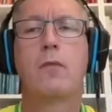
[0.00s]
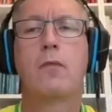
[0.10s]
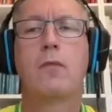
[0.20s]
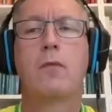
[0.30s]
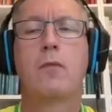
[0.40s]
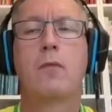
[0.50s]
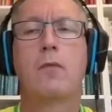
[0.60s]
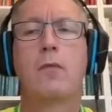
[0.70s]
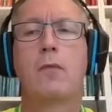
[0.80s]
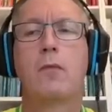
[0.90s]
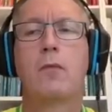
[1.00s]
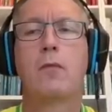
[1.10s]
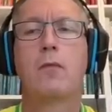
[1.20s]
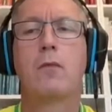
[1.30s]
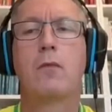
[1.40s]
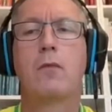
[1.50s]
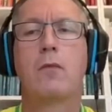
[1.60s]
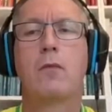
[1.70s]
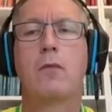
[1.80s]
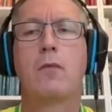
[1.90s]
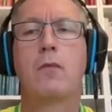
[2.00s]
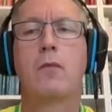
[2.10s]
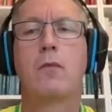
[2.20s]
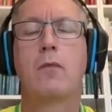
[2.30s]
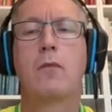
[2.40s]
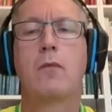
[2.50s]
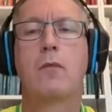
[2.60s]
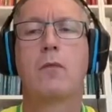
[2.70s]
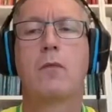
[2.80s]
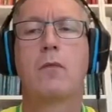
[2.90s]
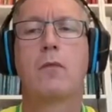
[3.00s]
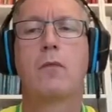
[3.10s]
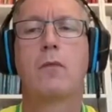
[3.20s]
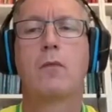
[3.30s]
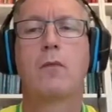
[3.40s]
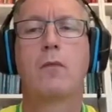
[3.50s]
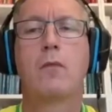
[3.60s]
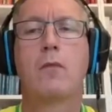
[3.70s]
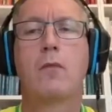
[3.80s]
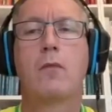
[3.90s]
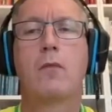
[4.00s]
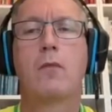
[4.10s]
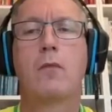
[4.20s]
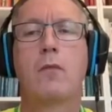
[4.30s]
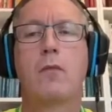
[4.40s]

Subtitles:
[no speech]